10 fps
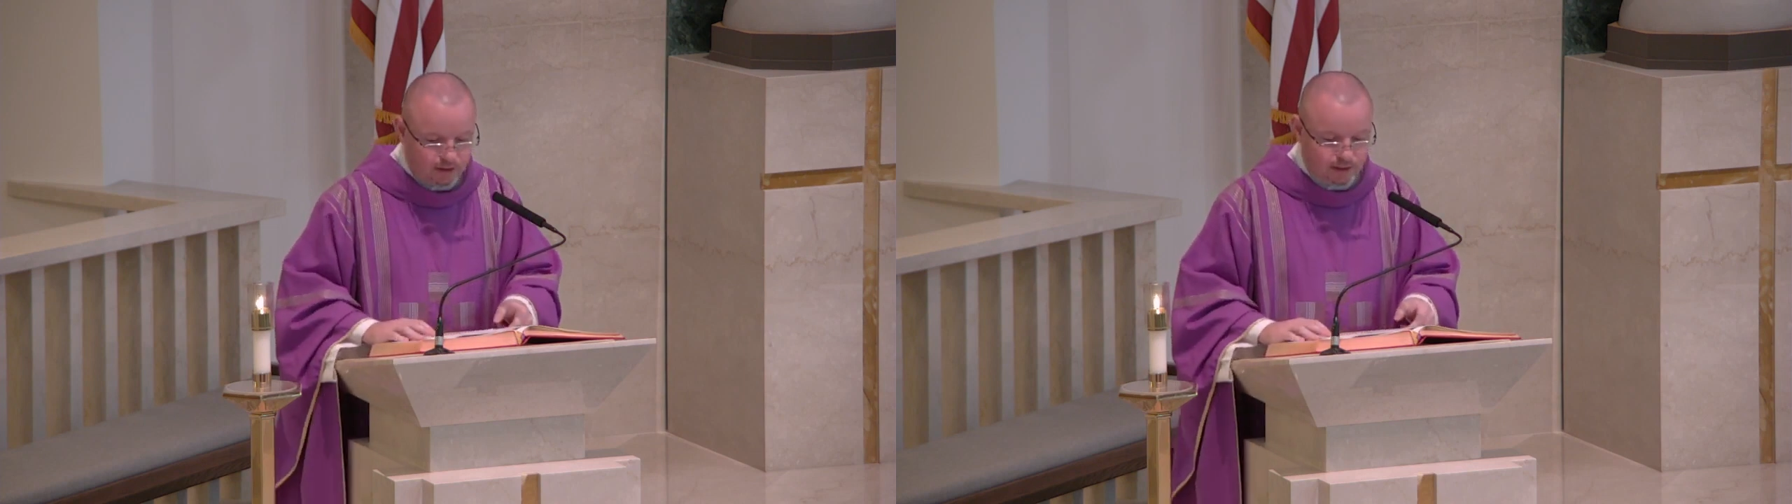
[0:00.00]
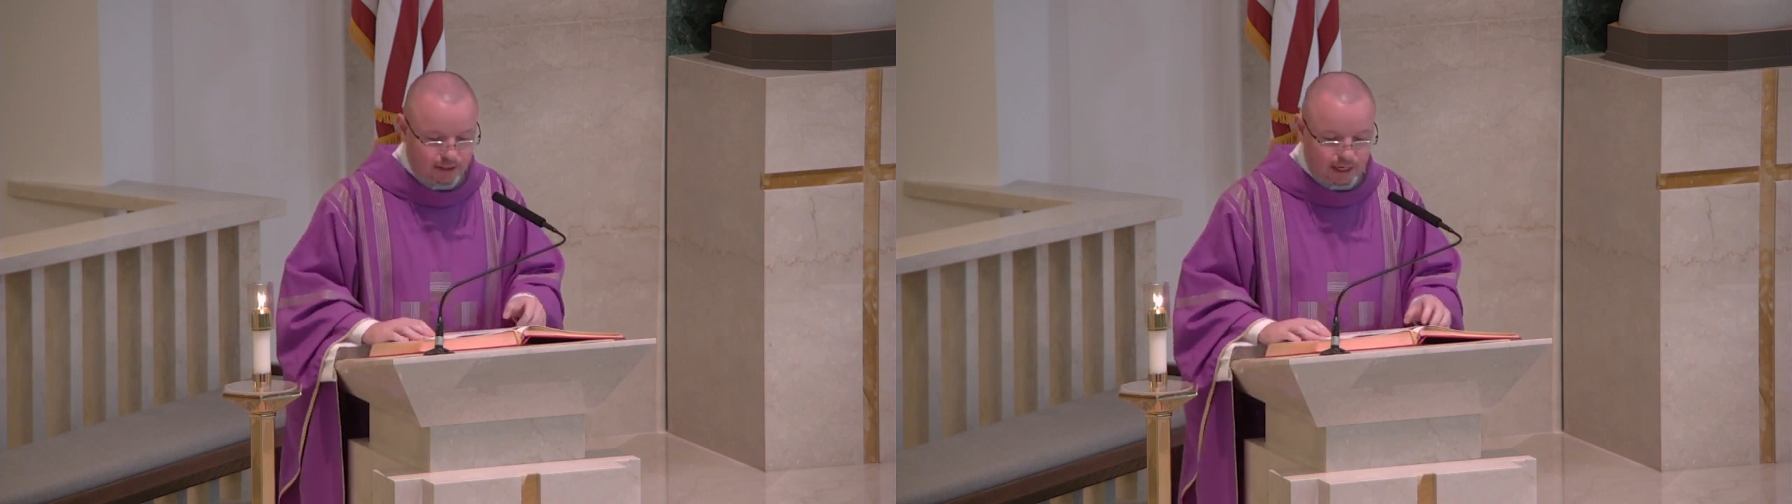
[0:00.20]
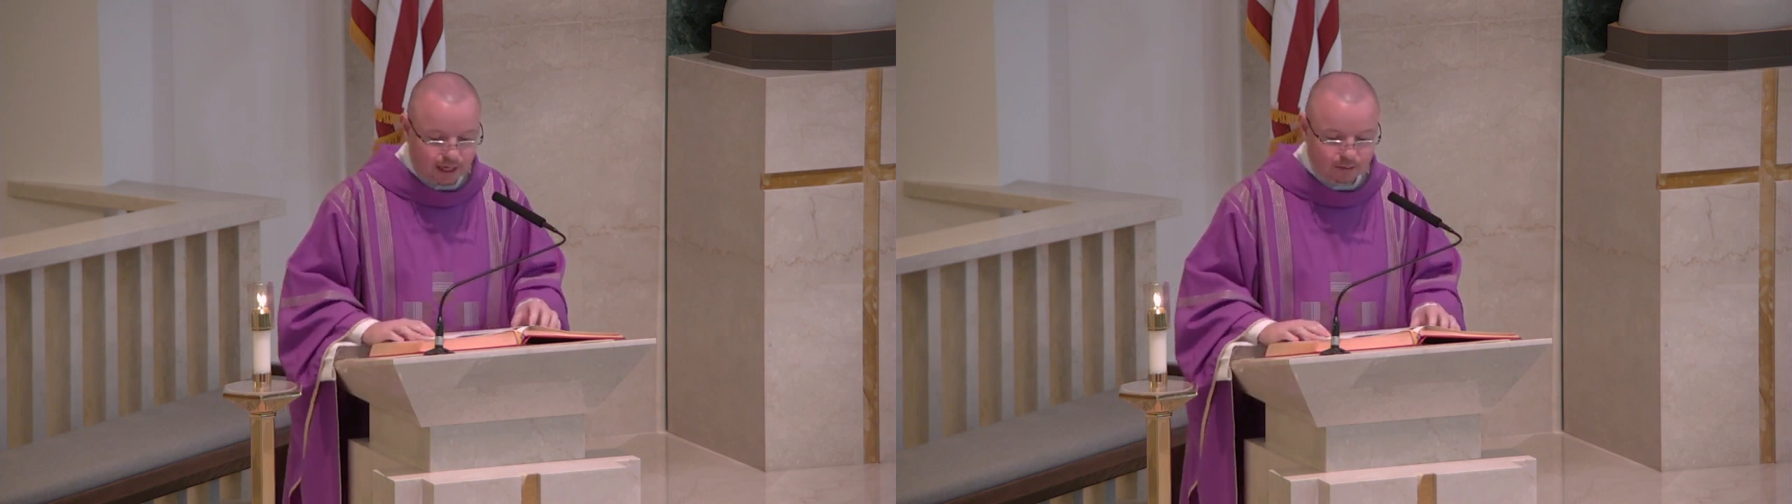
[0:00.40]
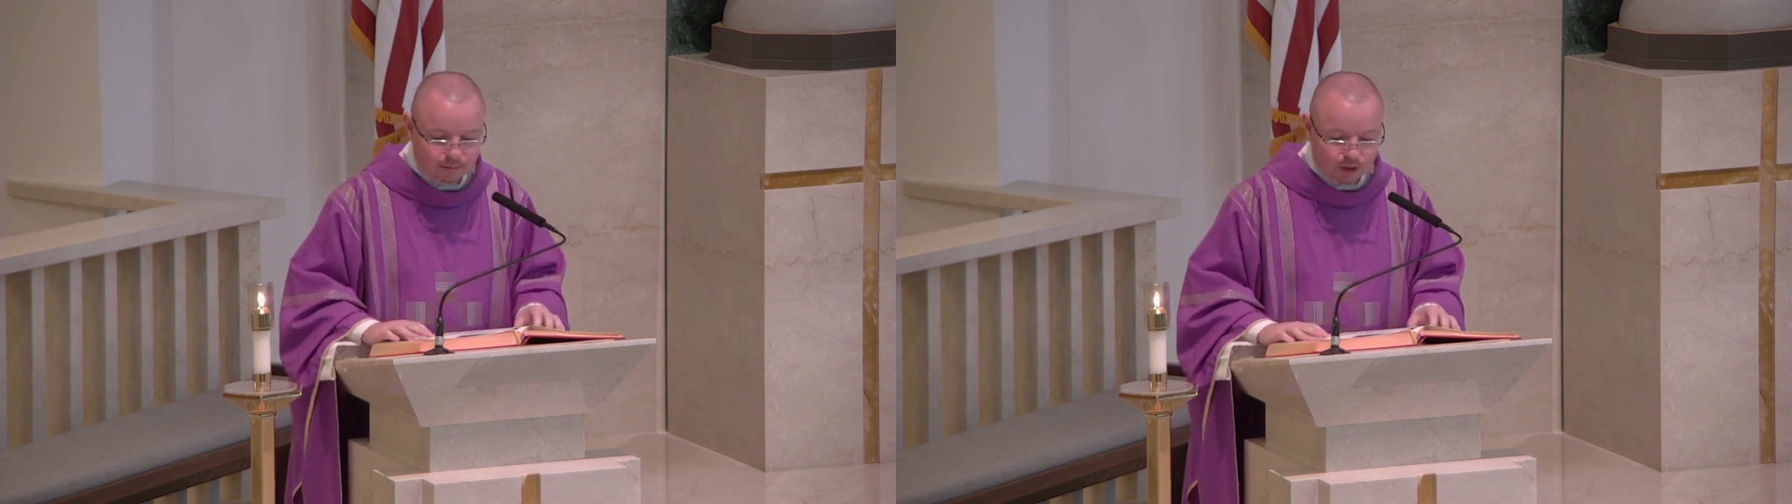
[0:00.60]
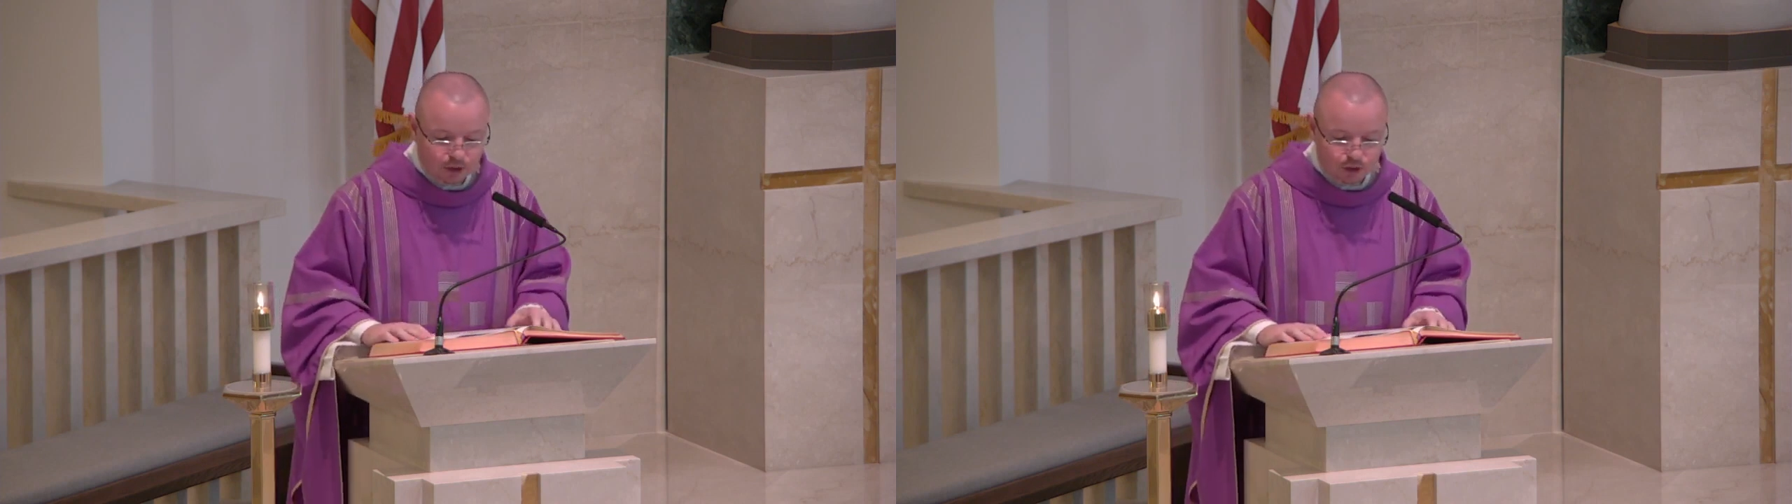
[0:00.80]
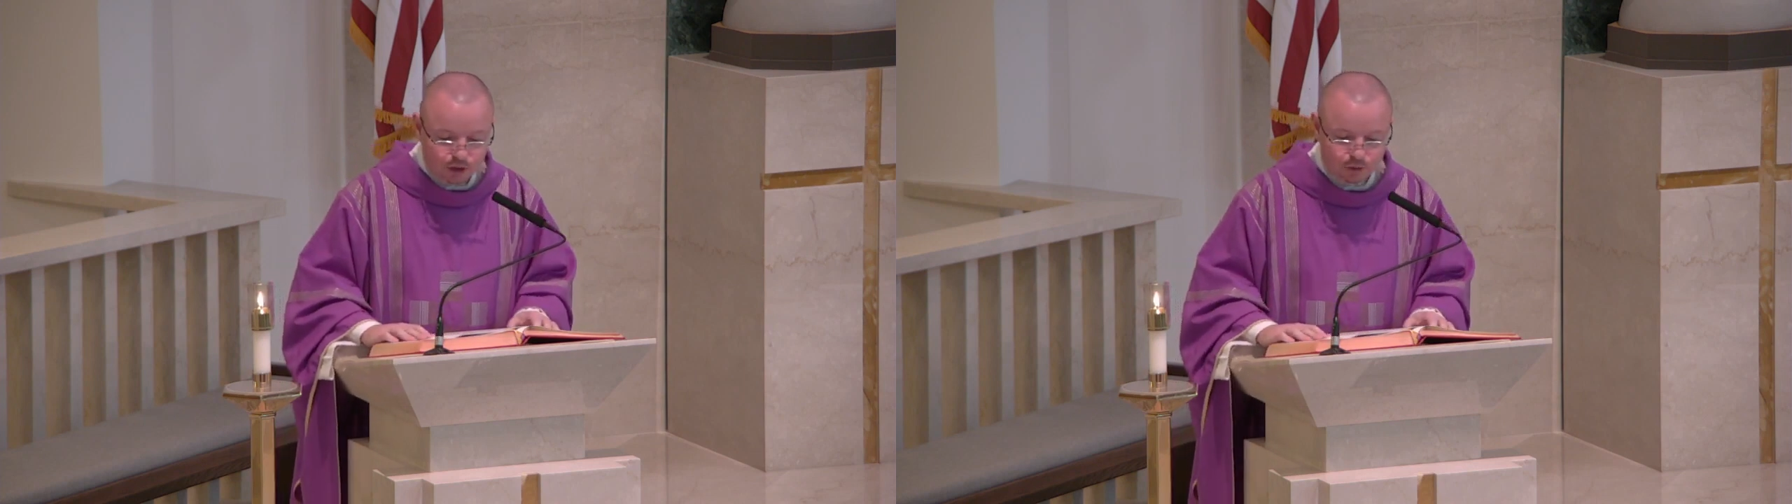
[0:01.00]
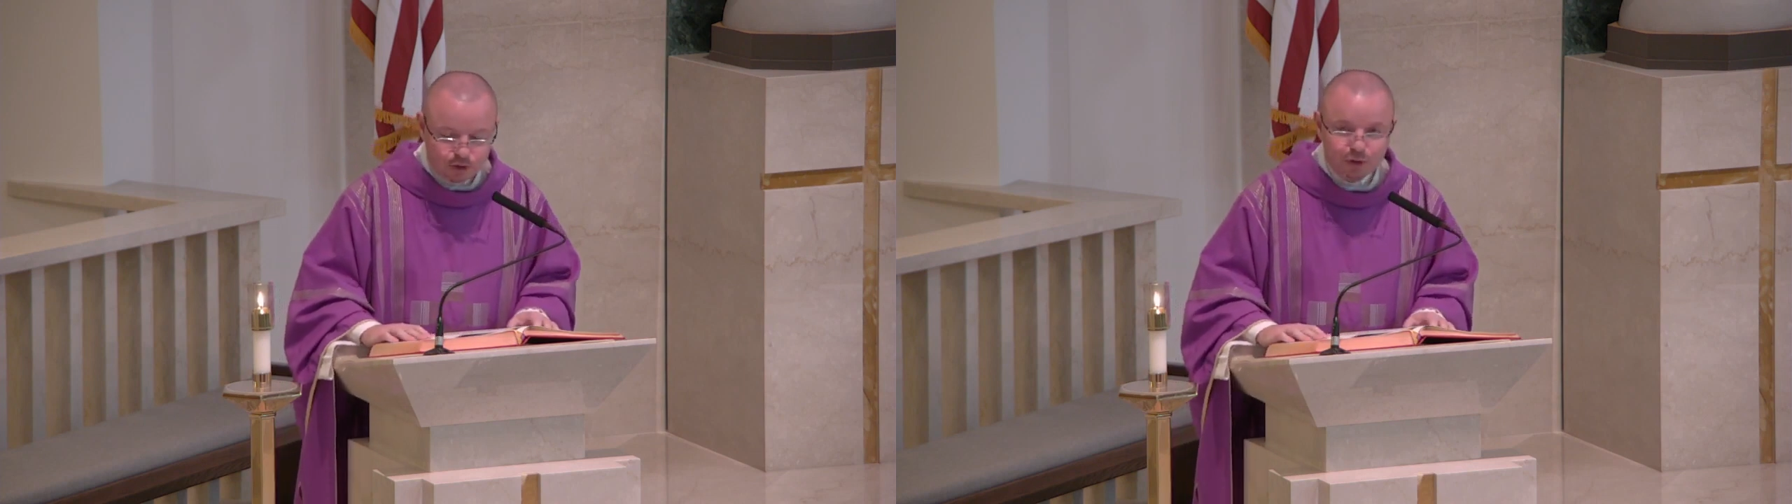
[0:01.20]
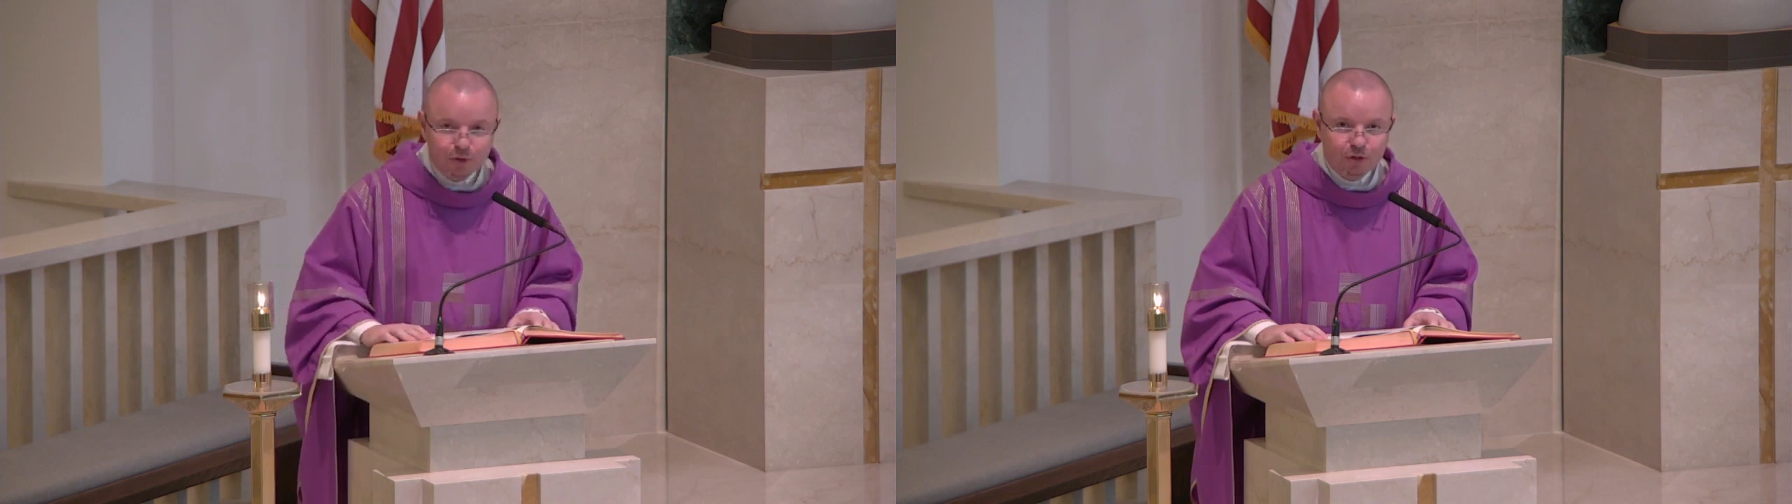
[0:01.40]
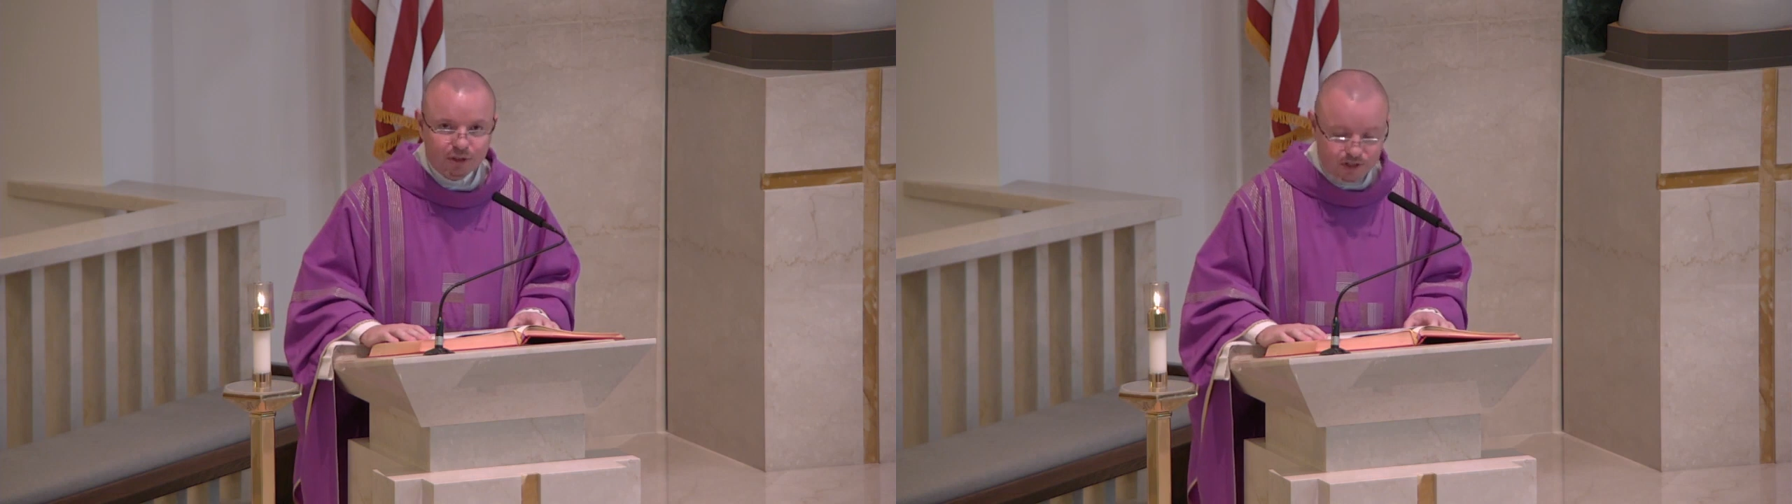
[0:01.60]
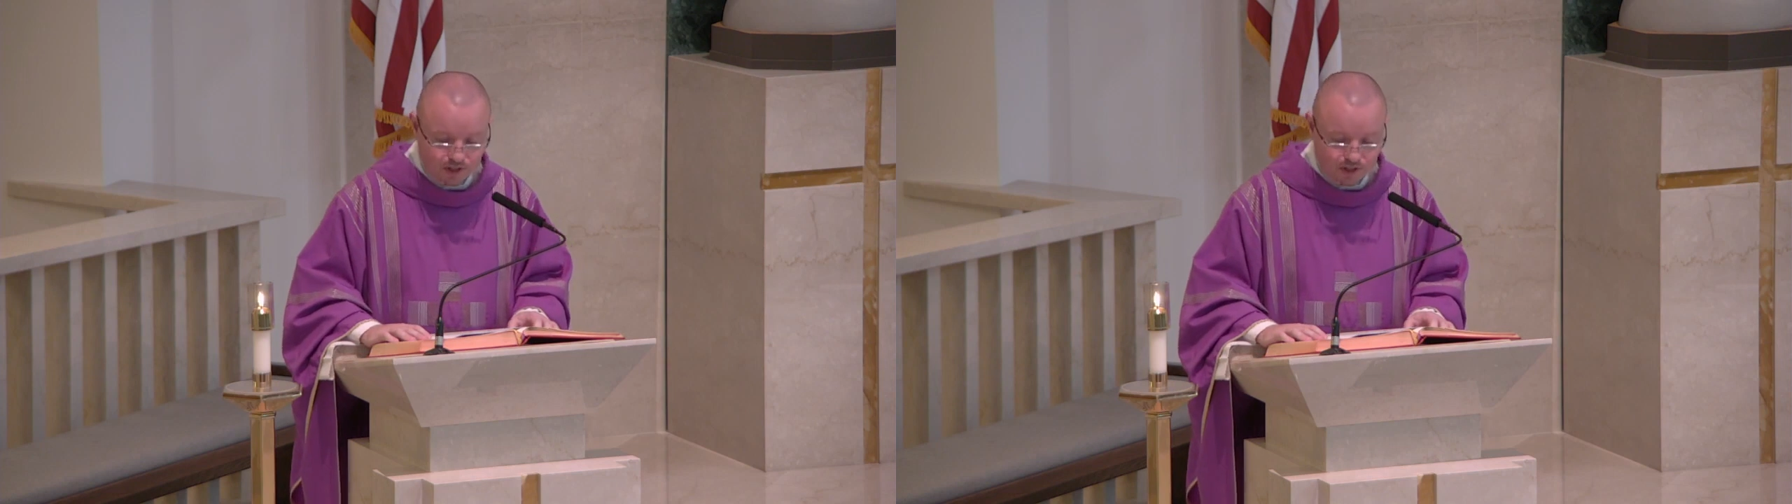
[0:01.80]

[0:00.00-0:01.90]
the time you would usually